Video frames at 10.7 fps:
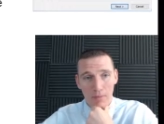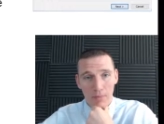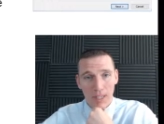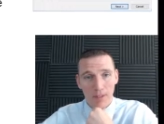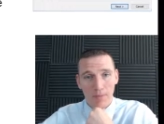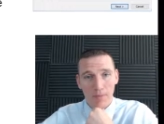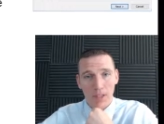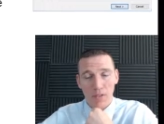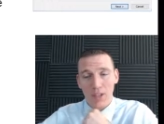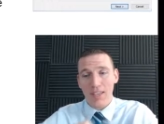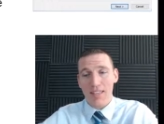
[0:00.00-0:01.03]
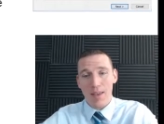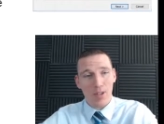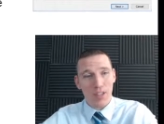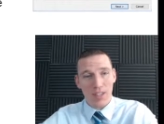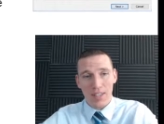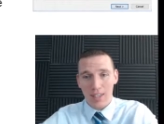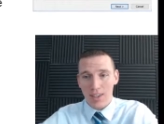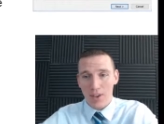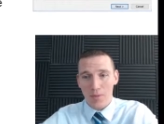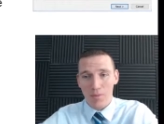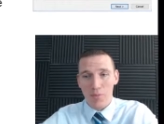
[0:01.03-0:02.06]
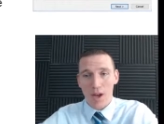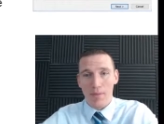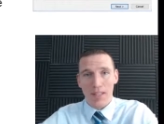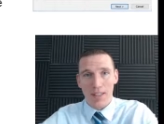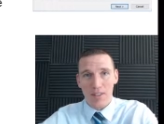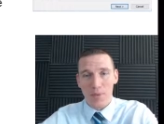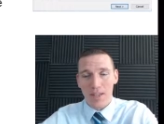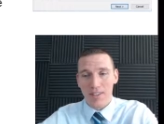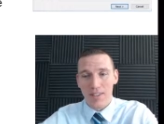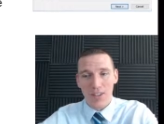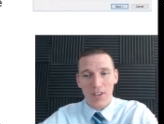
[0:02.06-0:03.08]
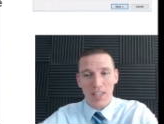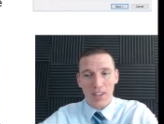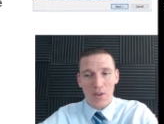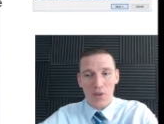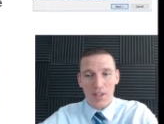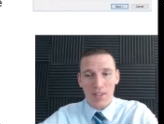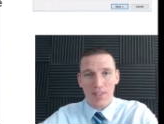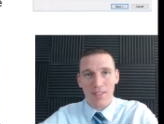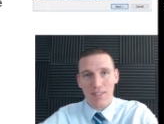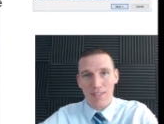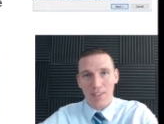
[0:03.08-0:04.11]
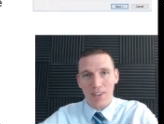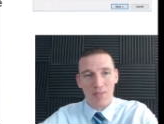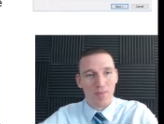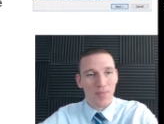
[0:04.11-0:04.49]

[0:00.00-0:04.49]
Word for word: But for the exam, you just need to know probably this much. You don't need to go into, you know,